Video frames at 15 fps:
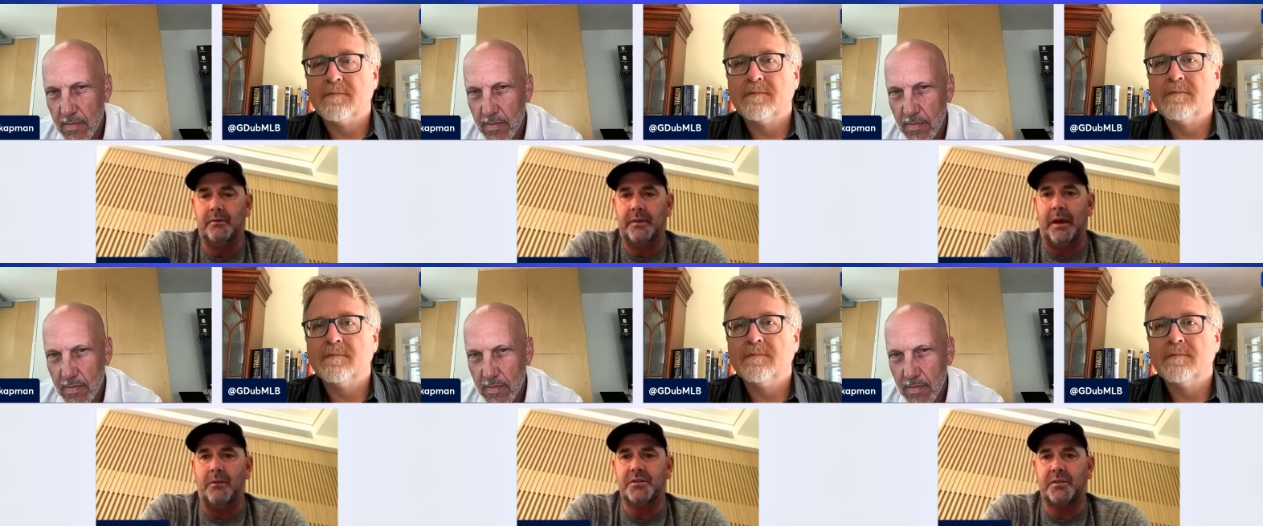
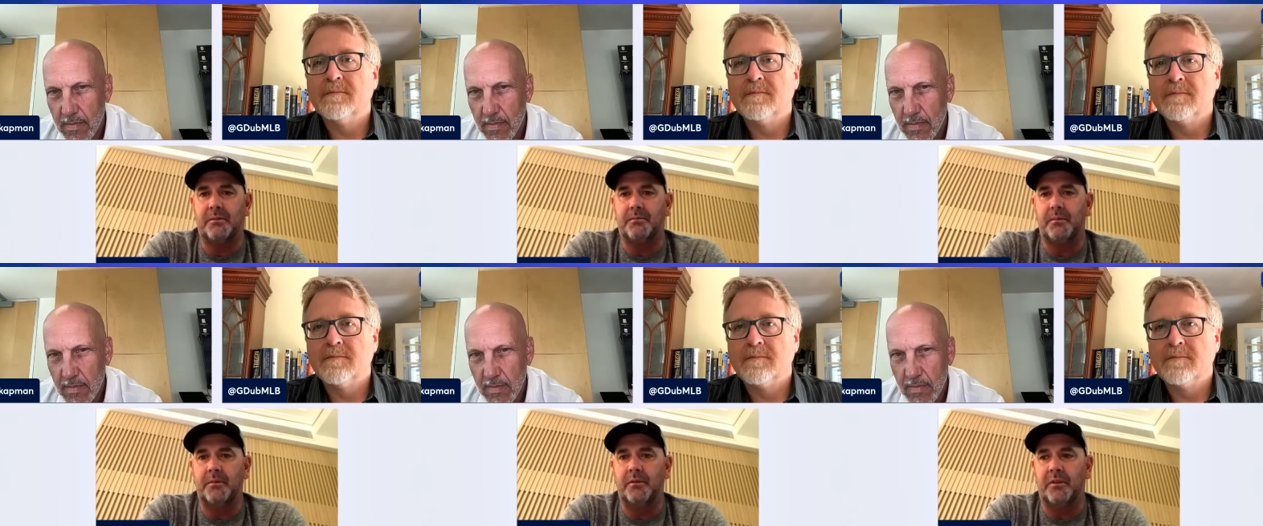Speaker 1: That was the,
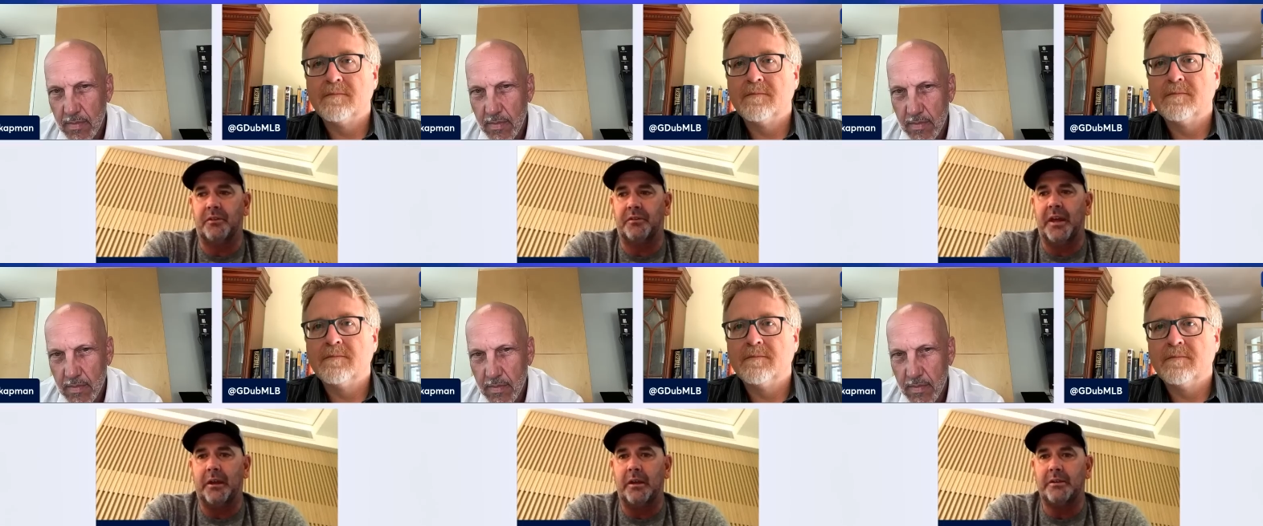the
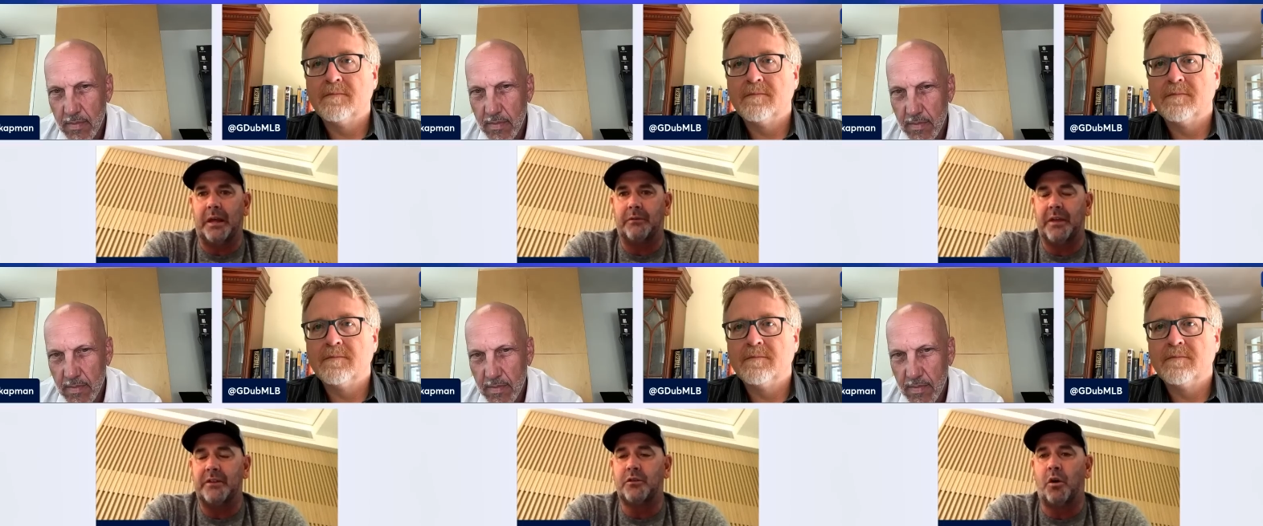thing. I was
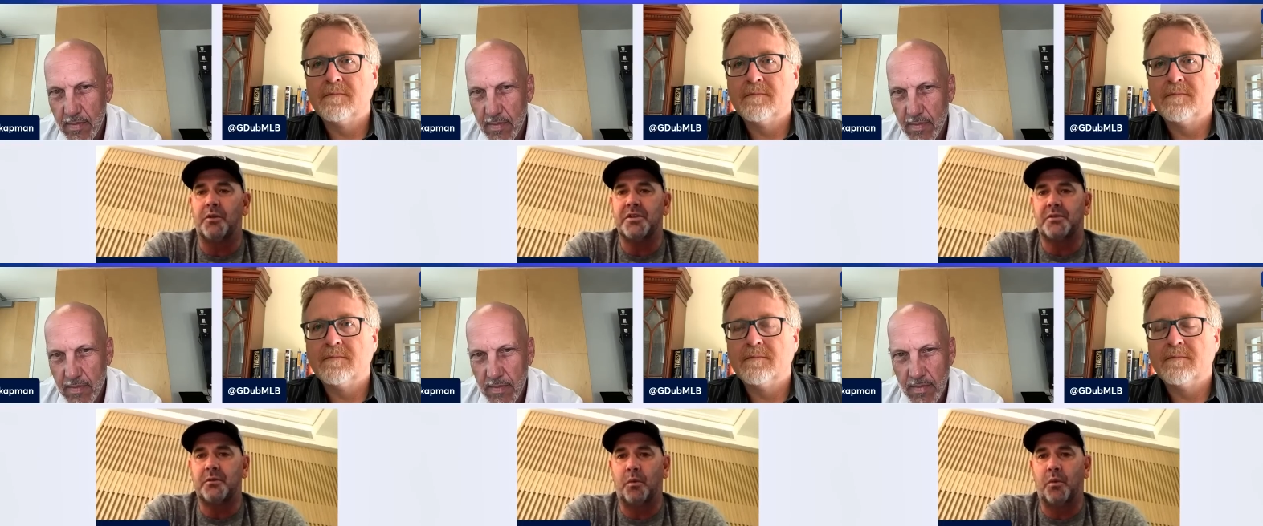like, they told
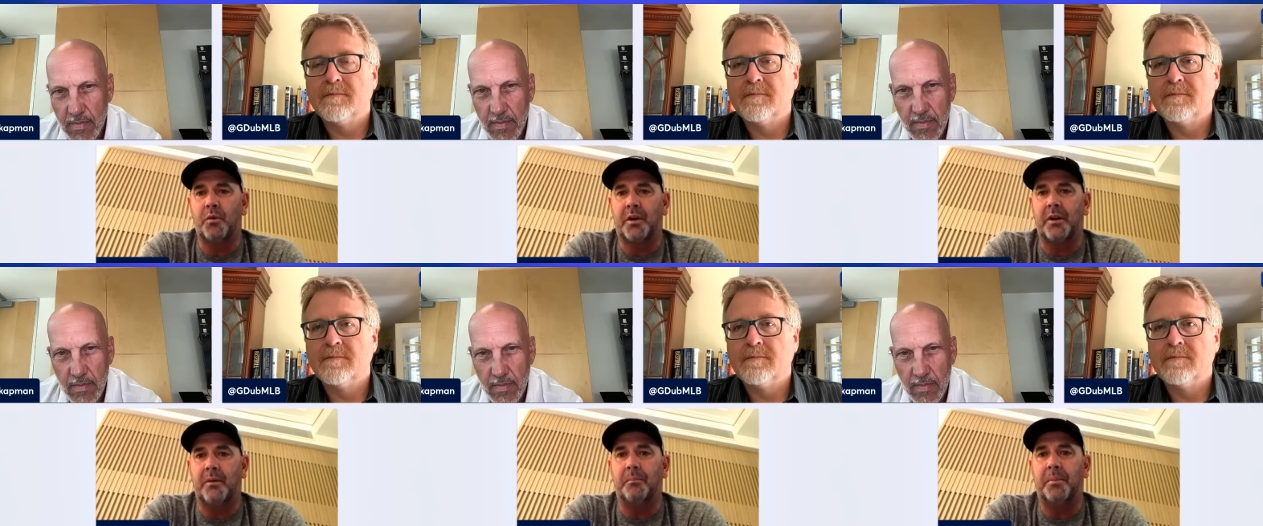us that we were
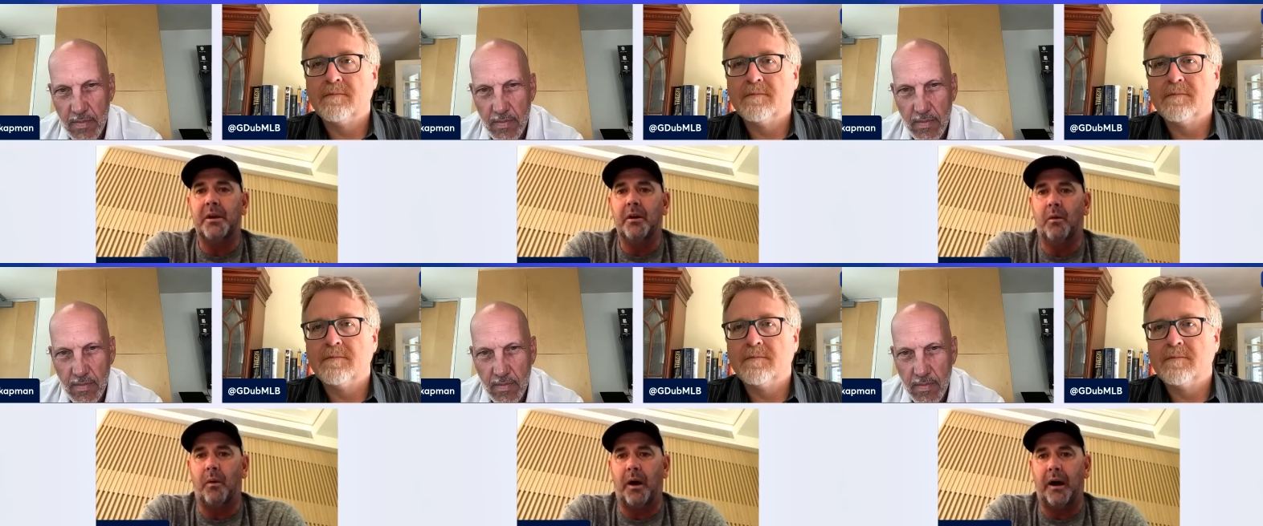going to be
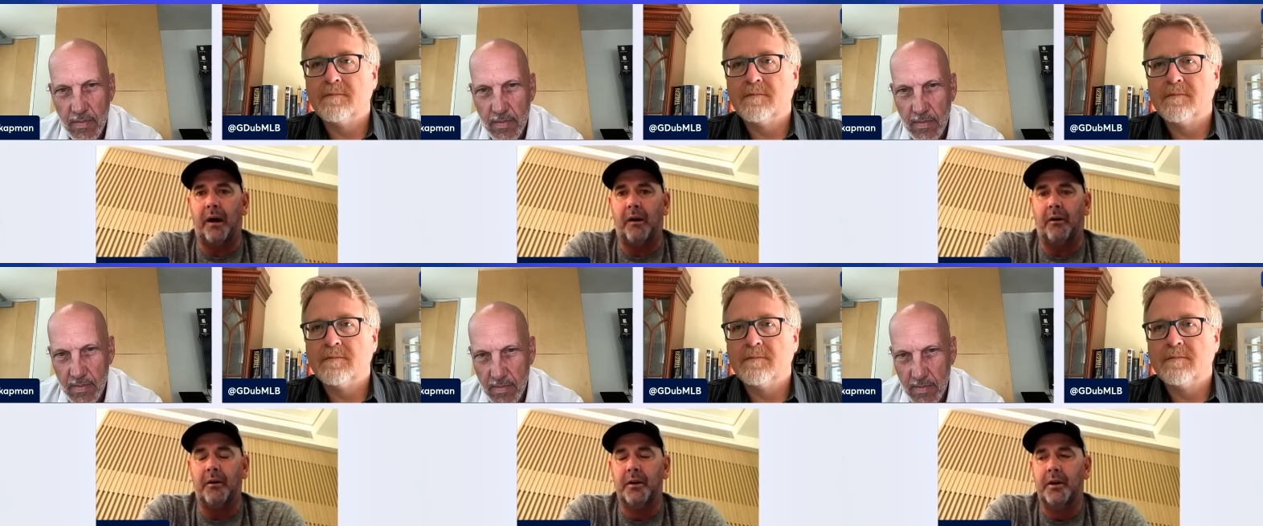a
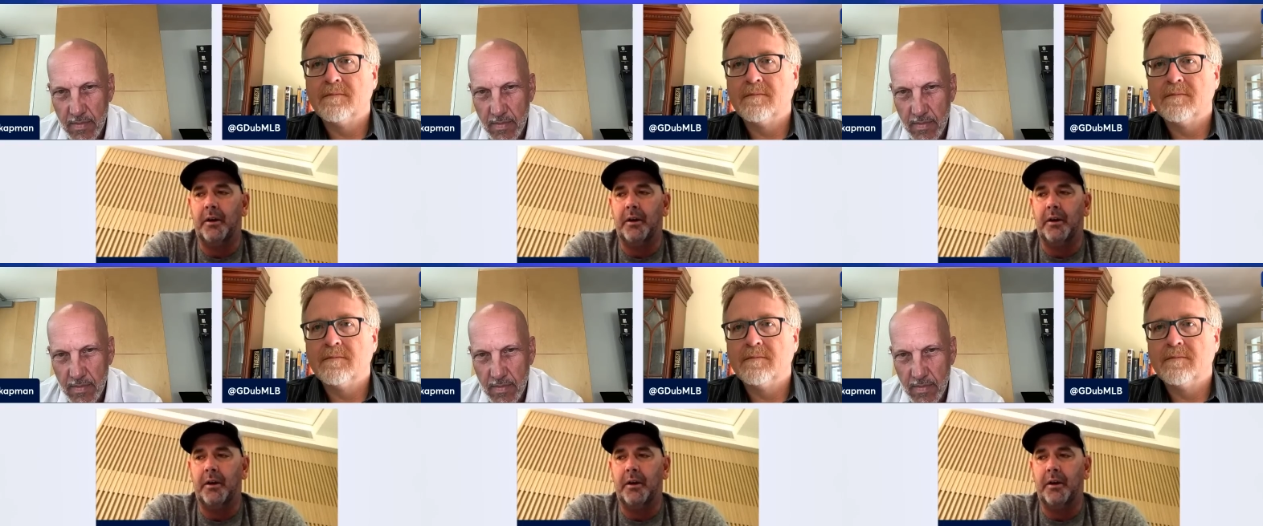while.